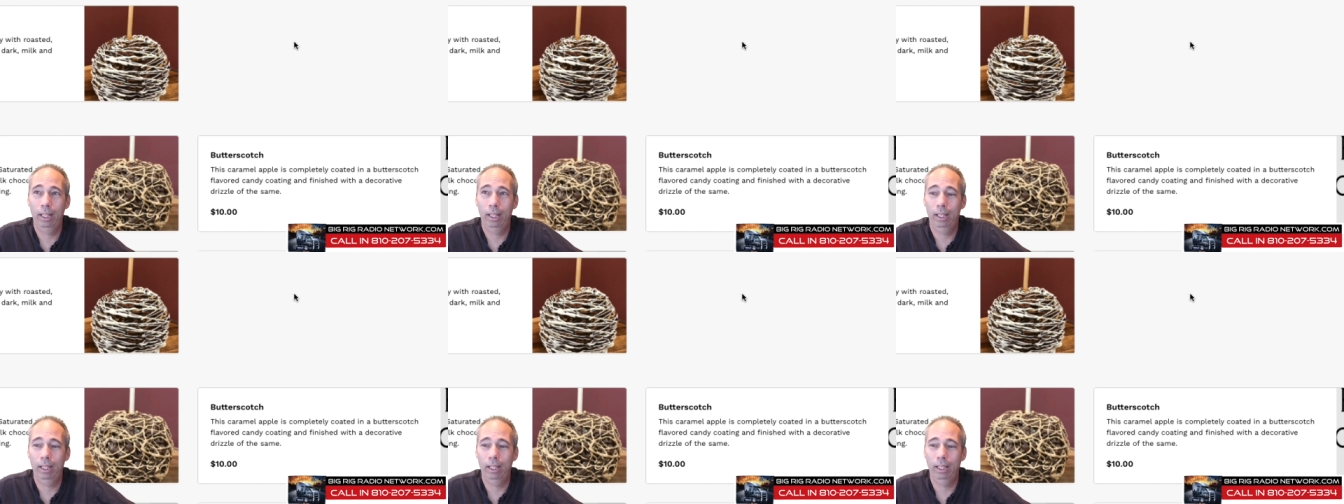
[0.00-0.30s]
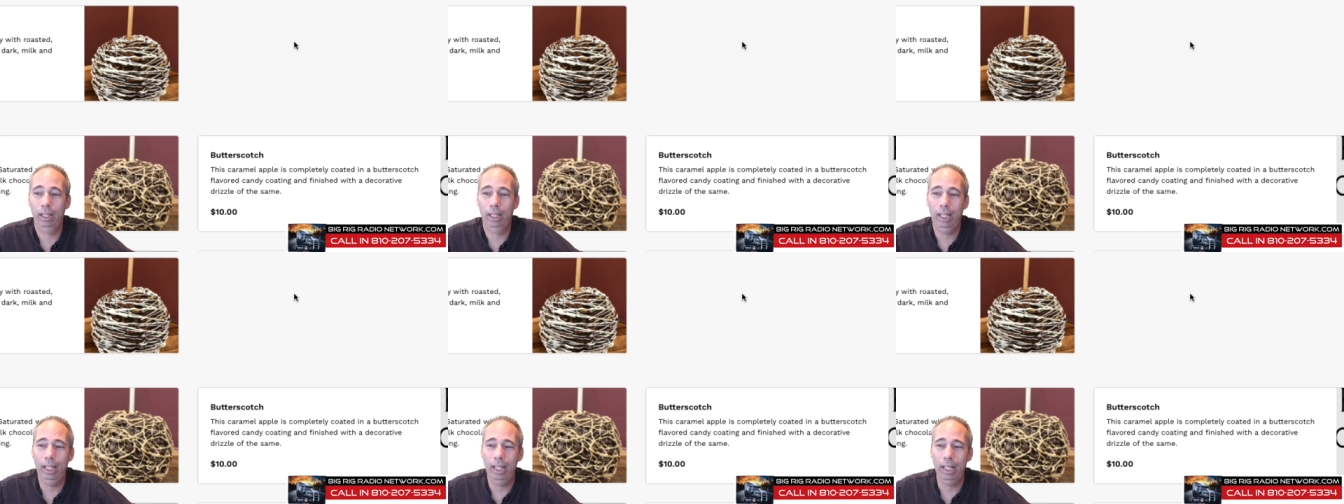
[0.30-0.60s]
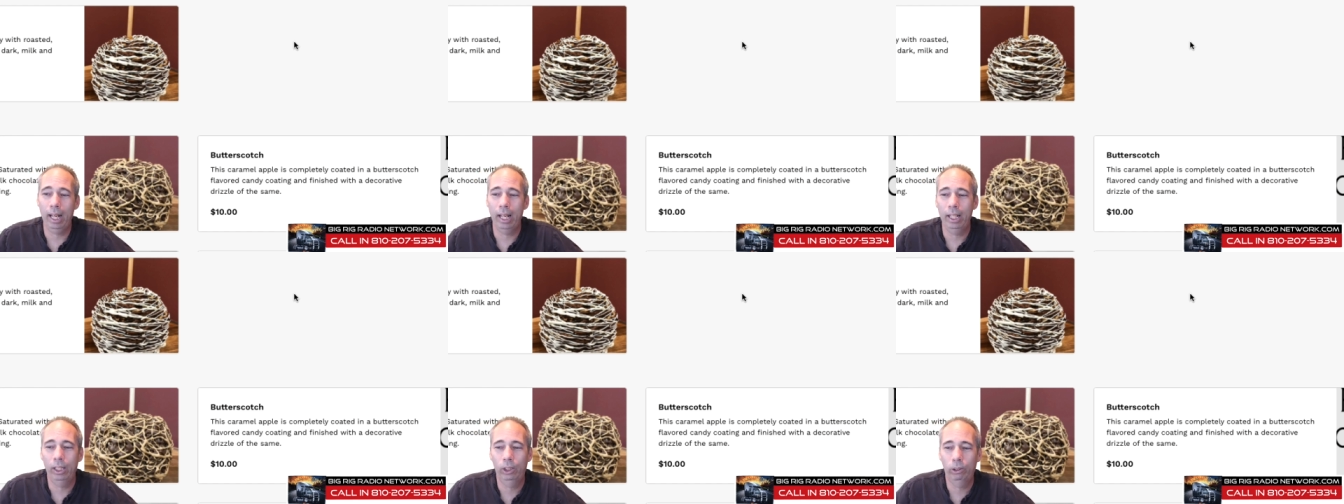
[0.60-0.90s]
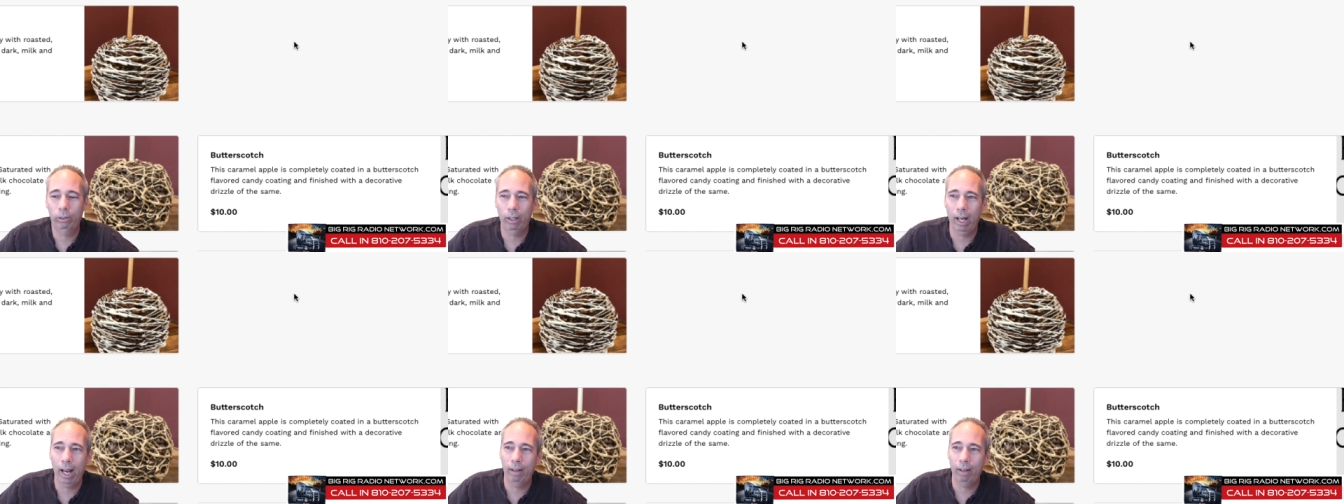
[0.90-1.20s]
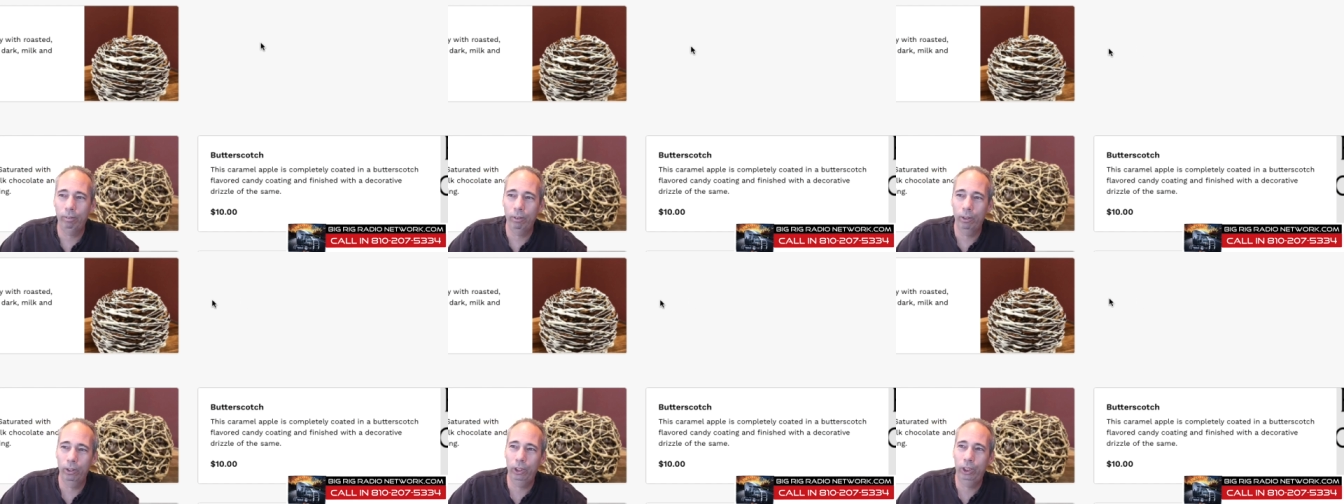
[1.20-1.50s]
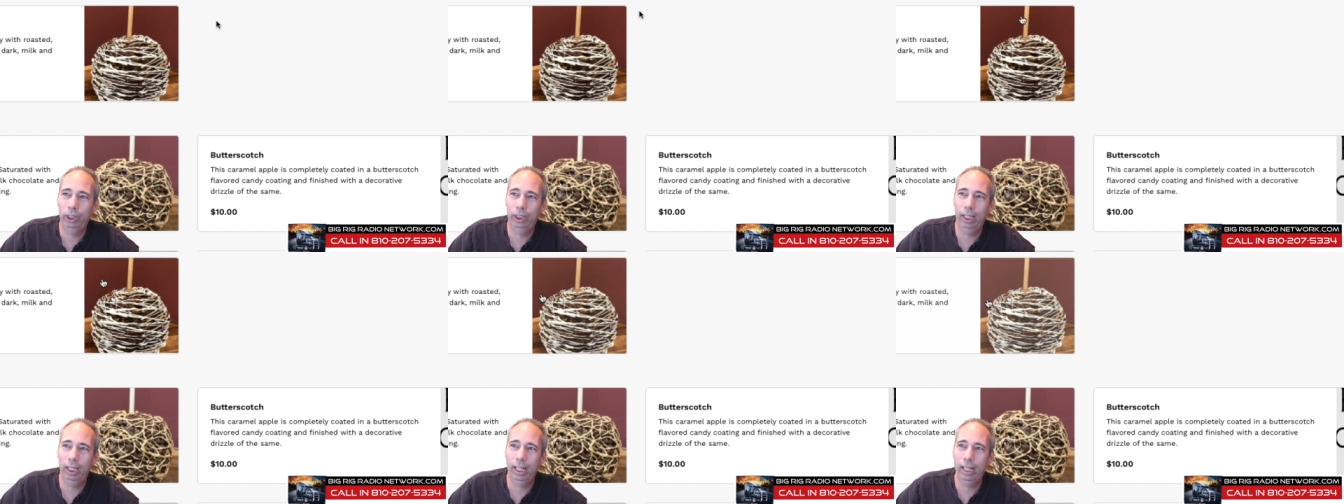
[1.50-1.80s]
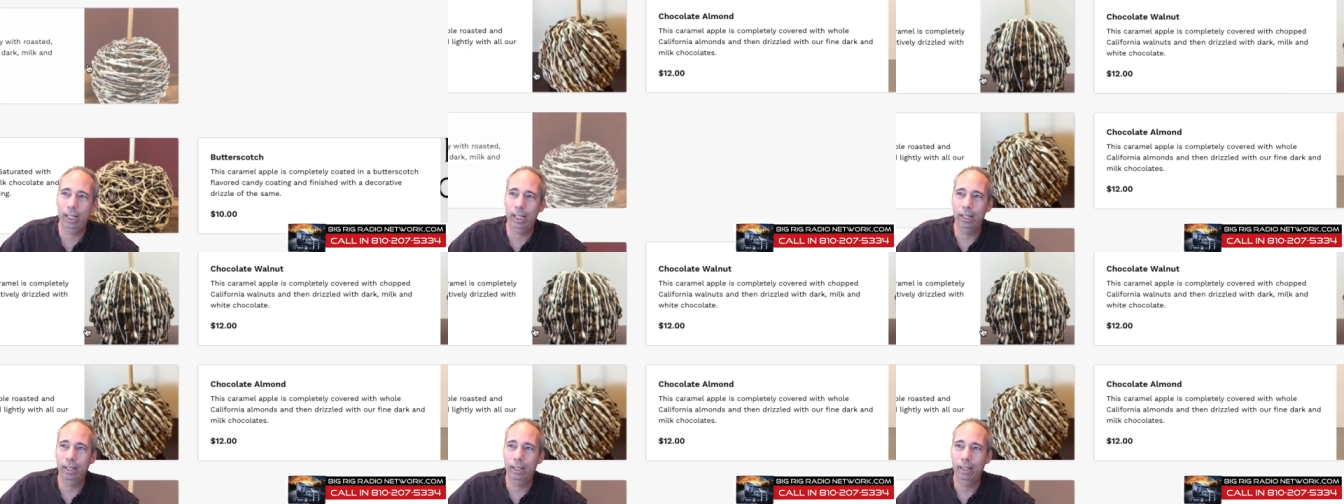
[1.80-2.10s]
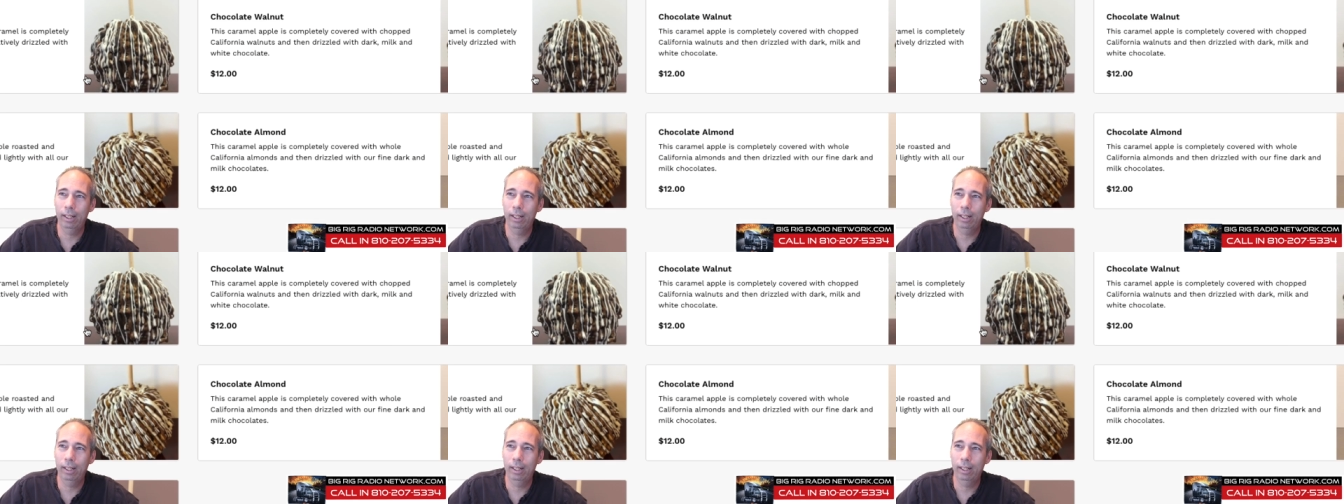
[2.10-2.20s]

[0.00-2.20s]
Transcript: Eat a Traverse City.